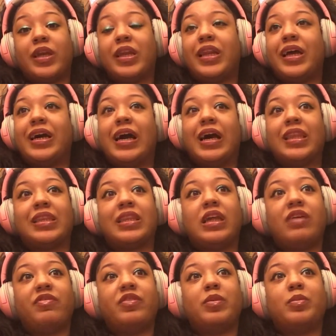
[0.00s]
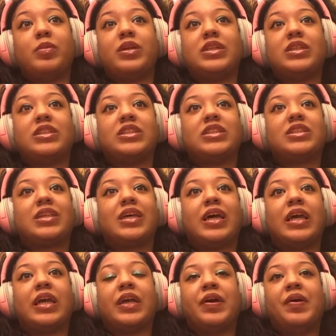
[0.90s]
And I, I love it because it's,
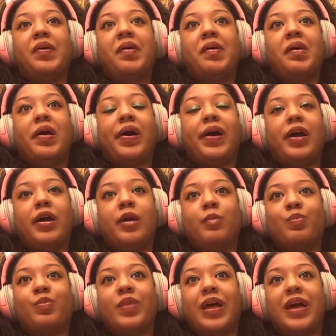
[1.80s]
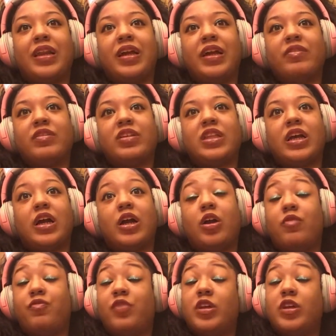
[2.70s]
like, um, out of everything I heard.